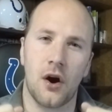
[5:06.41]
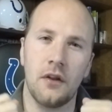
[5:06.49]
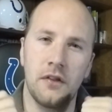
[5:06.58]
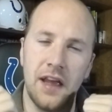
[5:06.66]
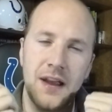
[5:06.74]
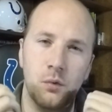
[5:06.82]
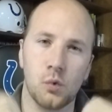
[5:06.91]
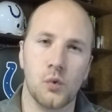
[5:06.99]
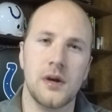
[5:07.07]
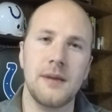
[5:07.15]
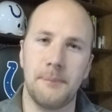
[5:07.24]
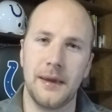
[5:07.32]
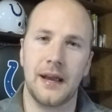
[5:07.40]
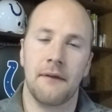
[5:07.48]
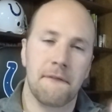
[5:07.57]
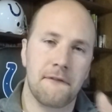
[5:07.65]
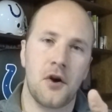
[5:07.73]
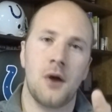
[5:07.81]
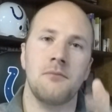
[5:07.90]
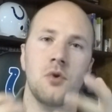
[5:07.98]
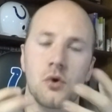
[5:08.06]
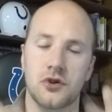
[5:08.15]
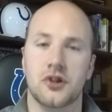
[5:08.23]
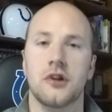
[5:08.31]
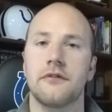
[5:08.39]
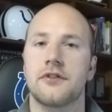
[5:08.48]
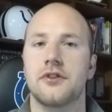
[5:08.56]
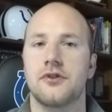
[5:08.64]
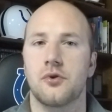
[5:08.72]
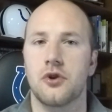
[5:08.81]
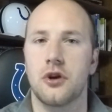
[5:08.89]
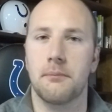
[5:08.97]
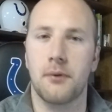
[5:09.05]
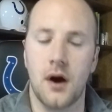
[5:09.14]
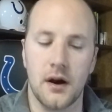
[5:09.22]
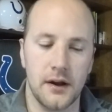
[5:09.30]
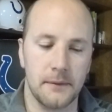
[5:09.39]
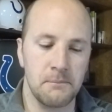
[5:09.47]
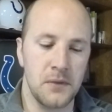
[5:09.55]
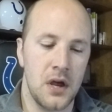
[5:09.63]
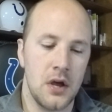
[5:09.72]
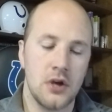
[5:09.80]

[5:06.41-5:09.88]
are they reaping from your services or your product?